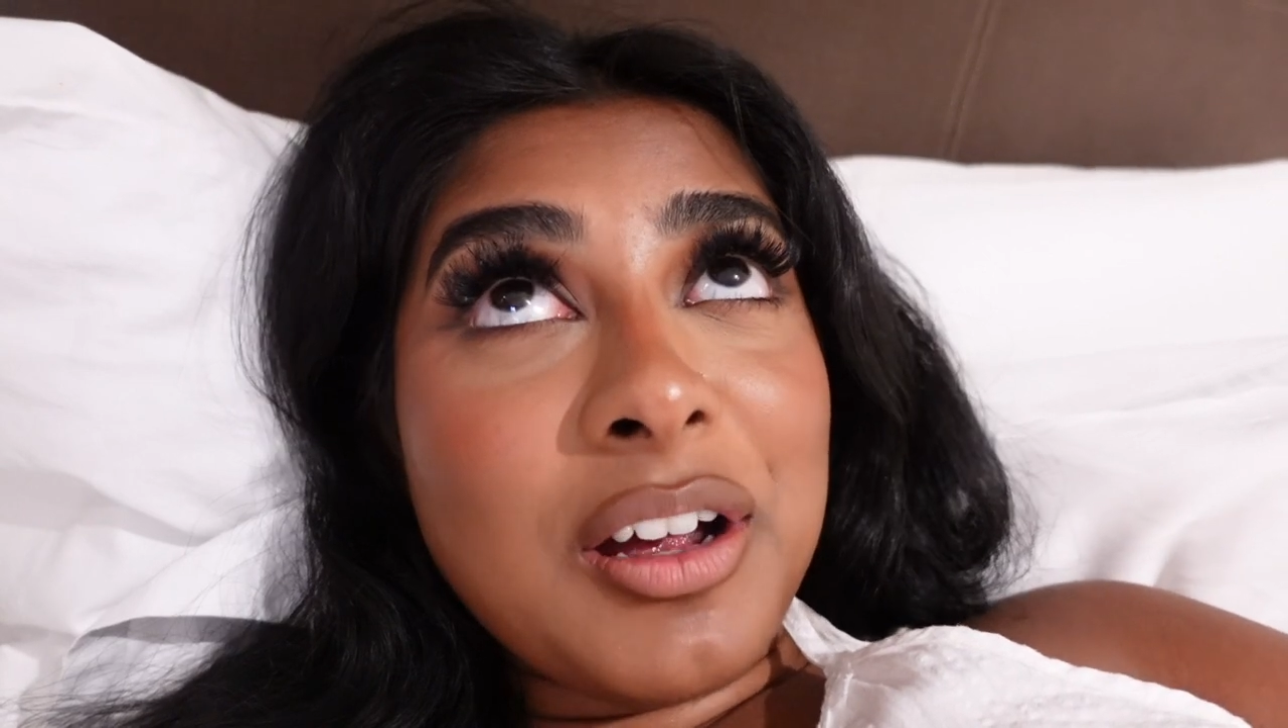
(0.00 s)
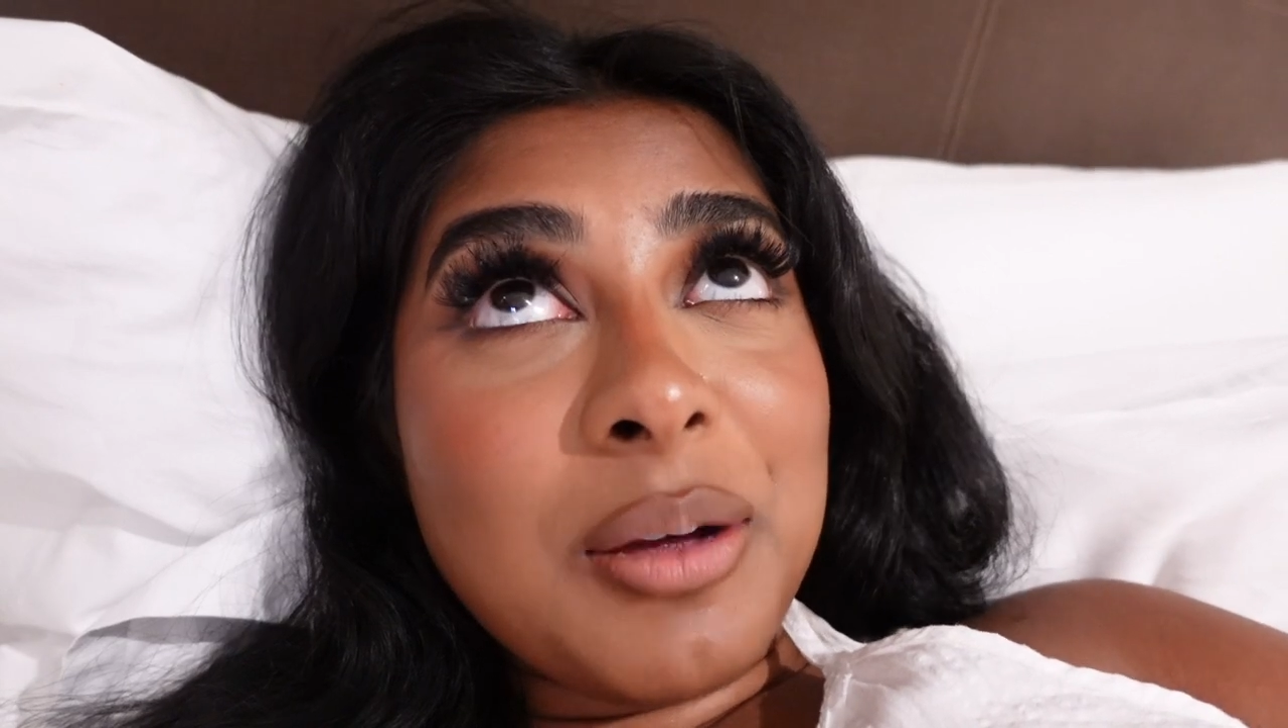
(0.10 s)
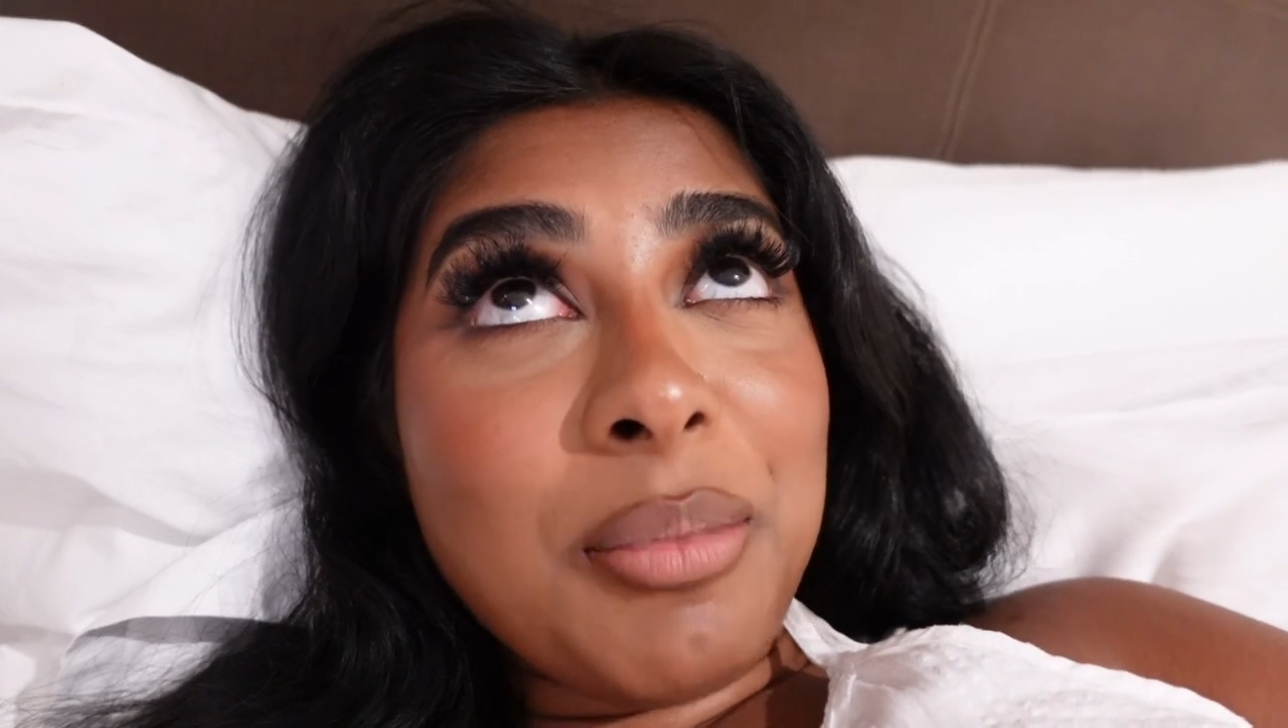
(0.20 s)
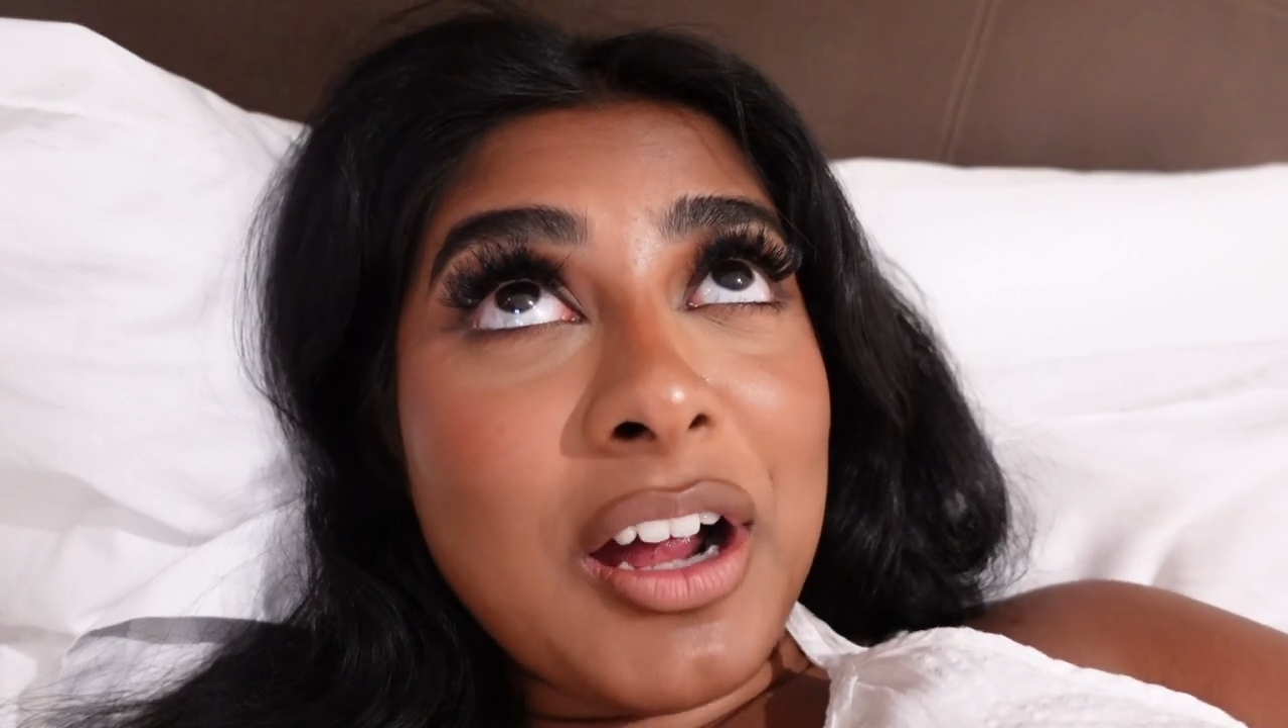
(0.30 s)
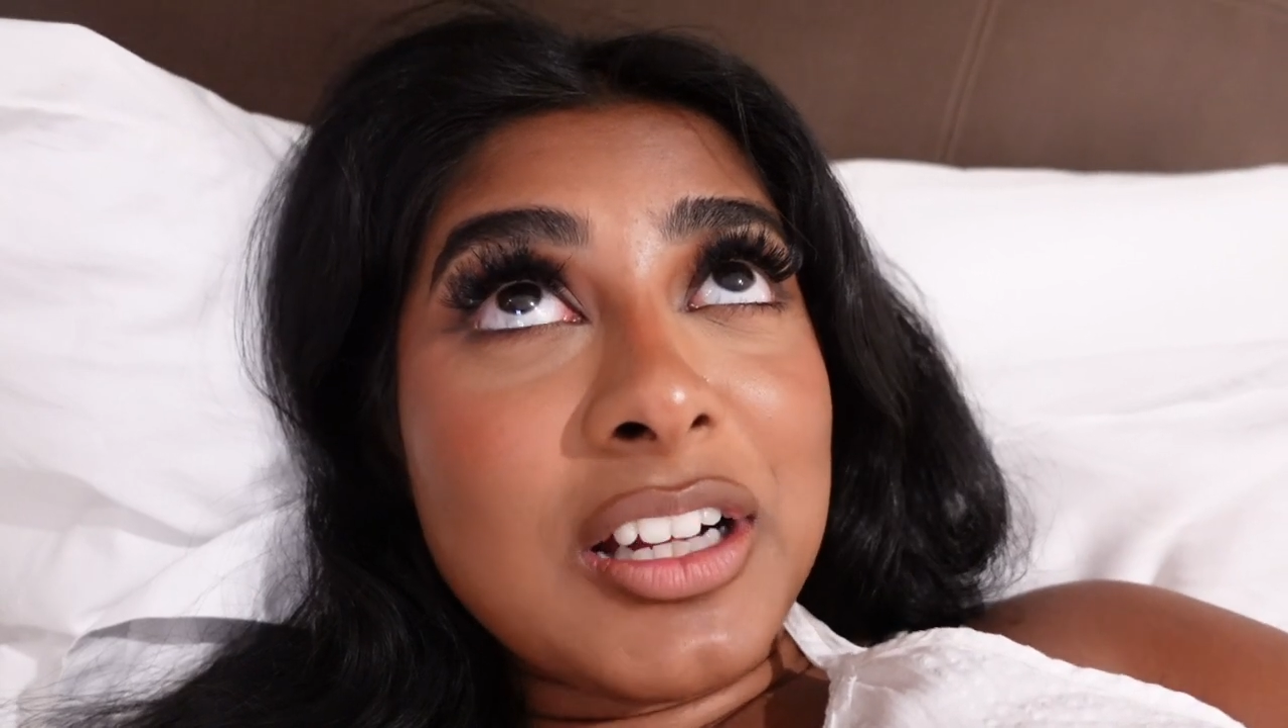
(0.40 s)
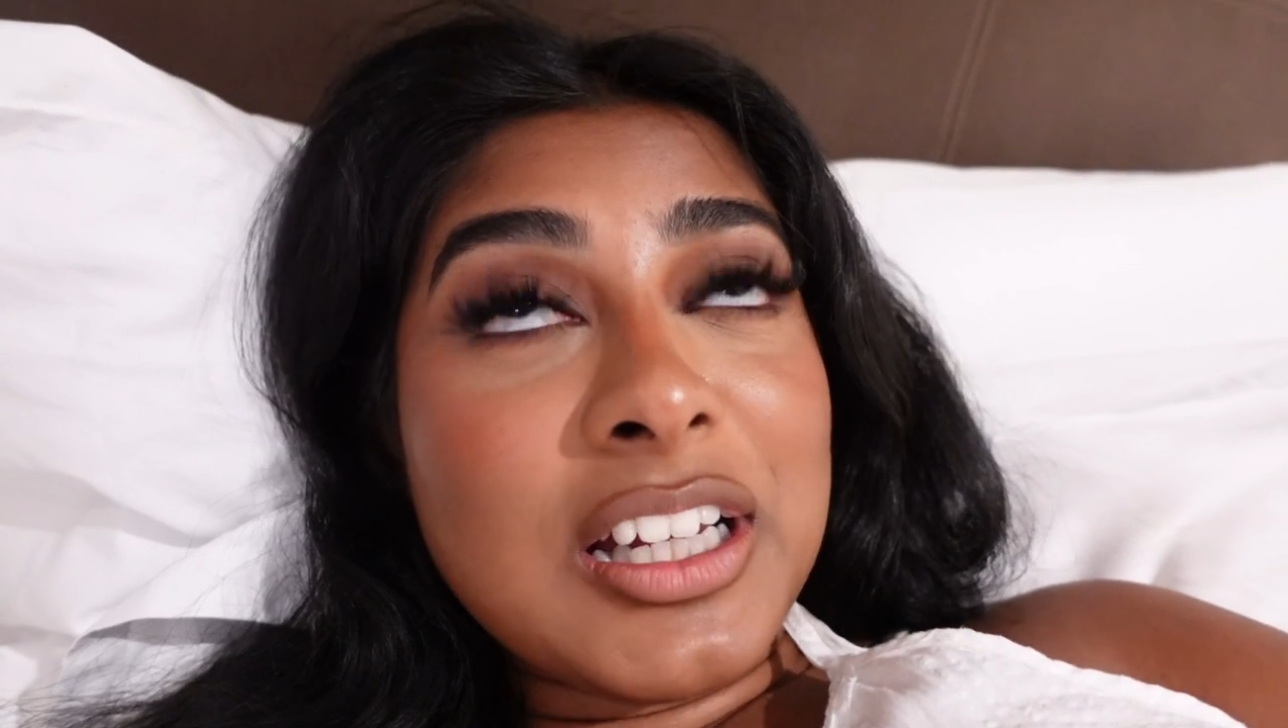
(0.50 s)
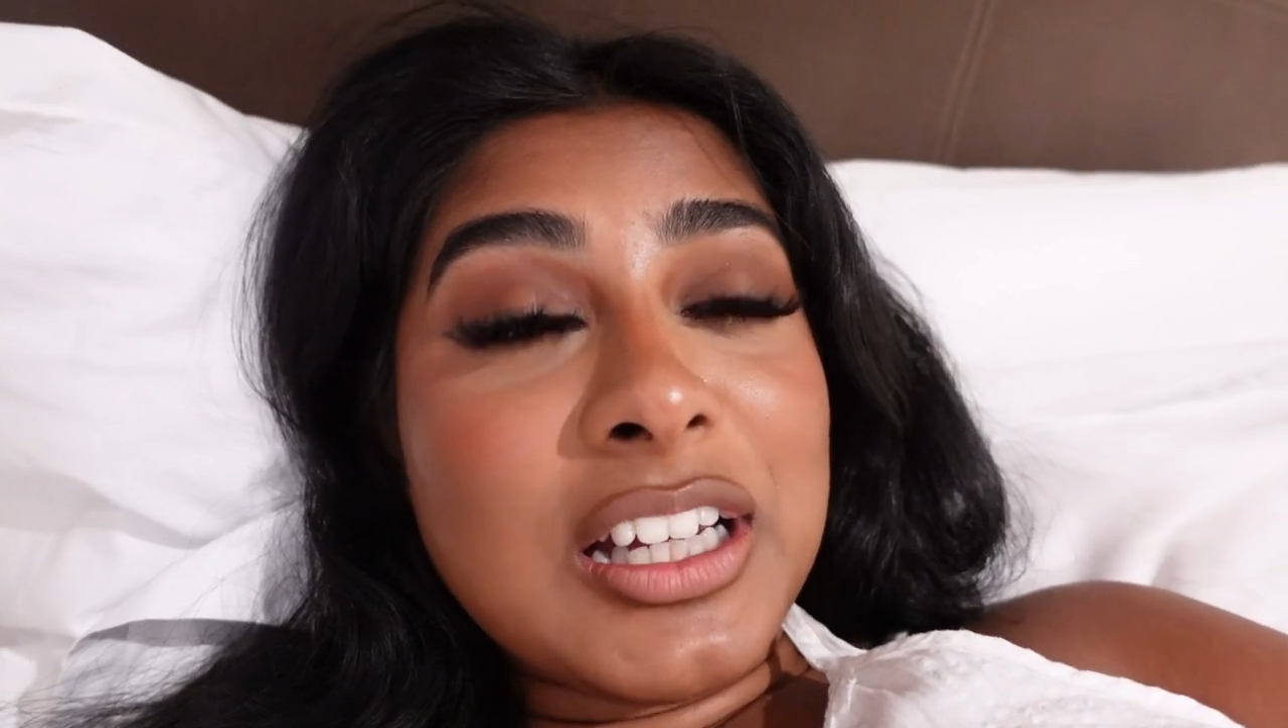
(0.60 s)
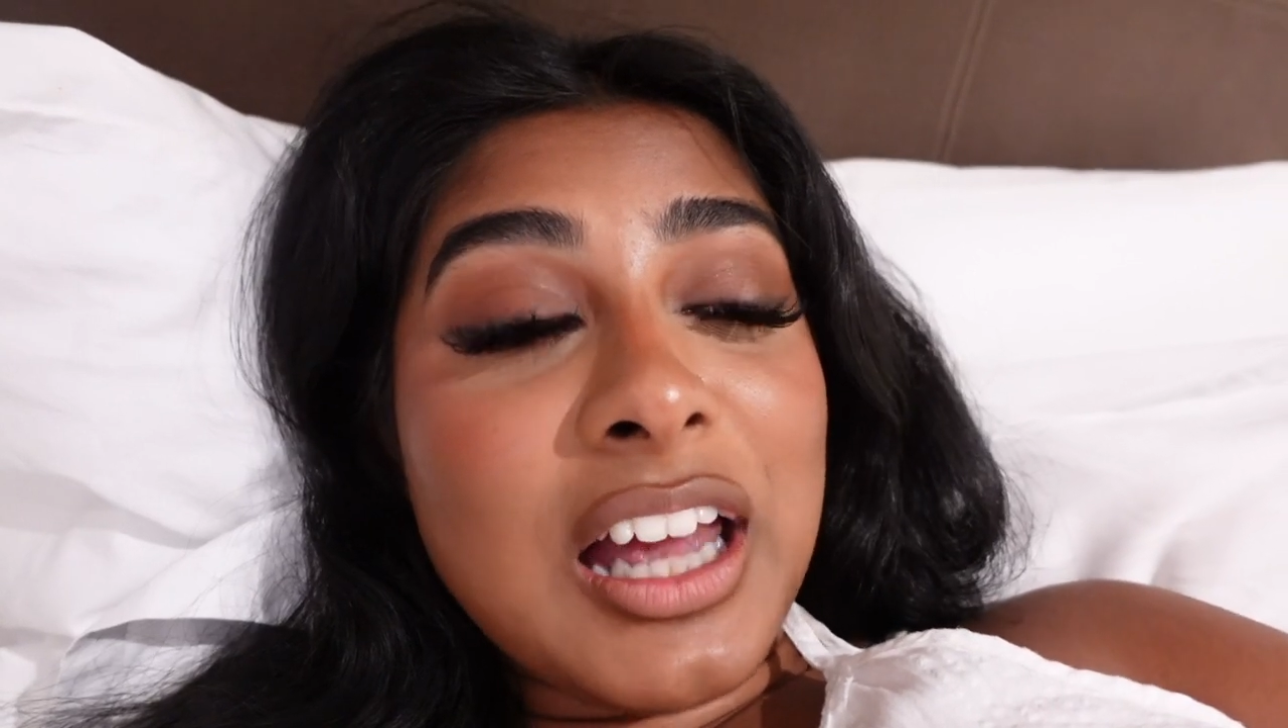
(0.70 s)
Apparently he